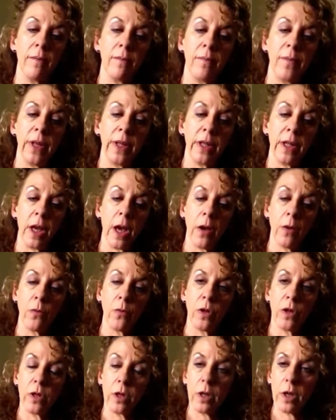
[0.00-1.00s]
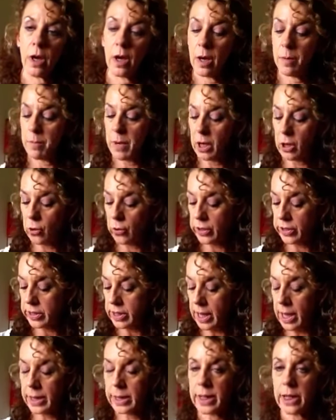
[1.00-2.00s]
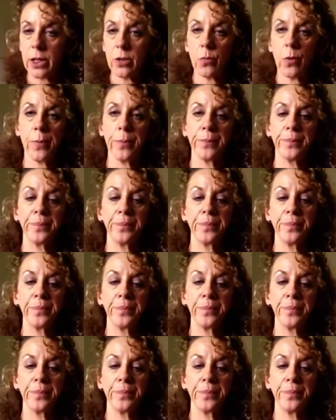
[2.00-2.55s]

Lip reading: videos alongside this one.